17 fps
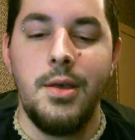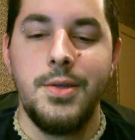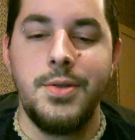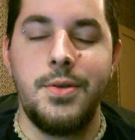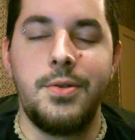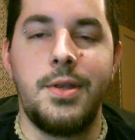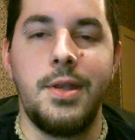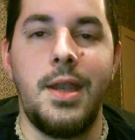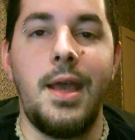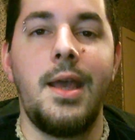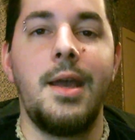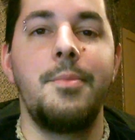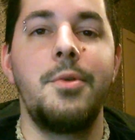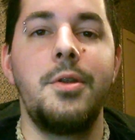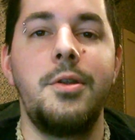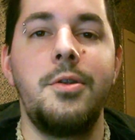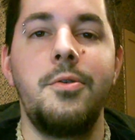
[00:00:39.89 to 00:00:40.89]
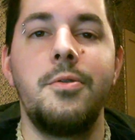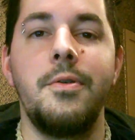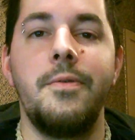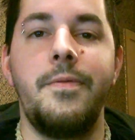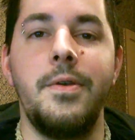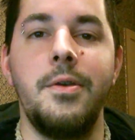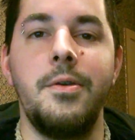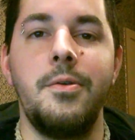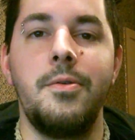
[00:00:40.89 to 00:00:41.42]
So today I'm going to do a
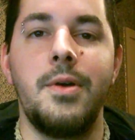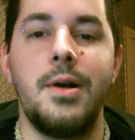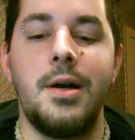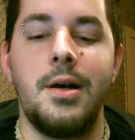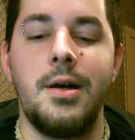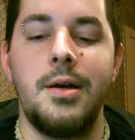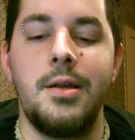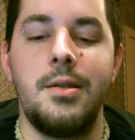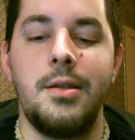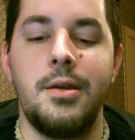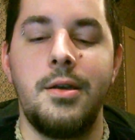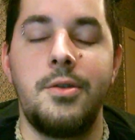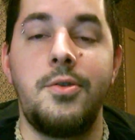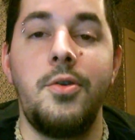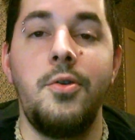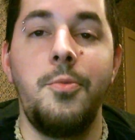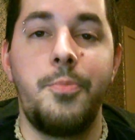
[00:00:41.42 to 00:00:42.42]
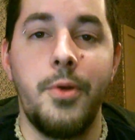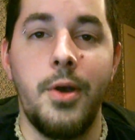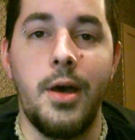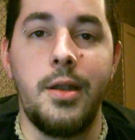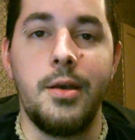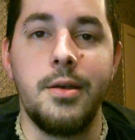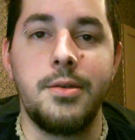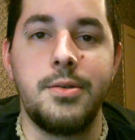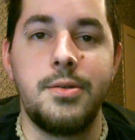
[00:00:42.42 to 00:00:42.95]
review on uh, two
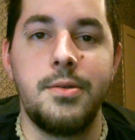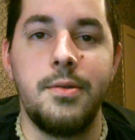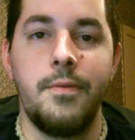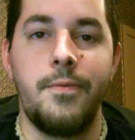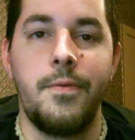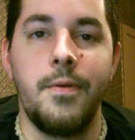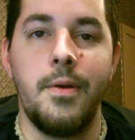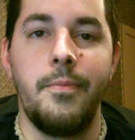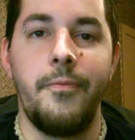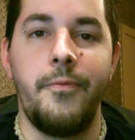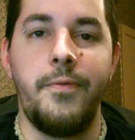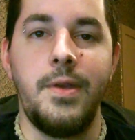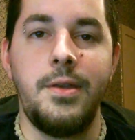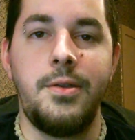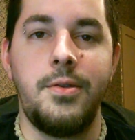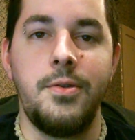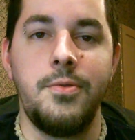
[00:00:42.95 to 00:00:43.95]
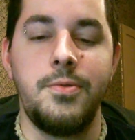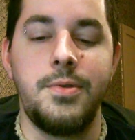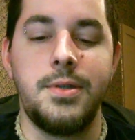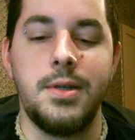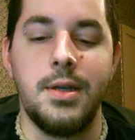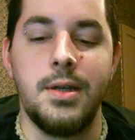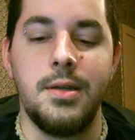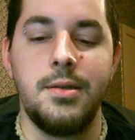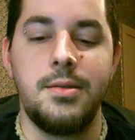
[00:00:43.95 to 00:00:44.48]
products from v two
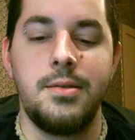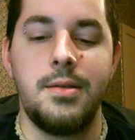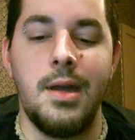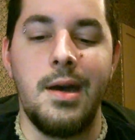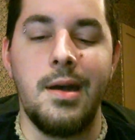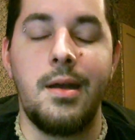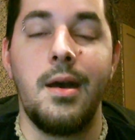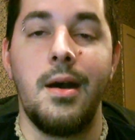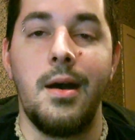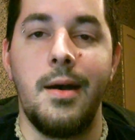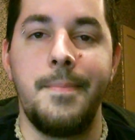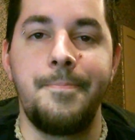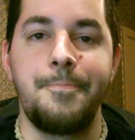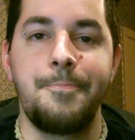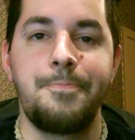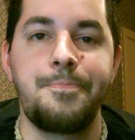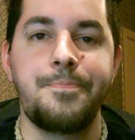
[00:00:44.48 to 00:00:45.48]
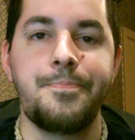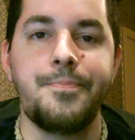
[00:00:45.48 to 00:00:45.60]
ciggs dot com.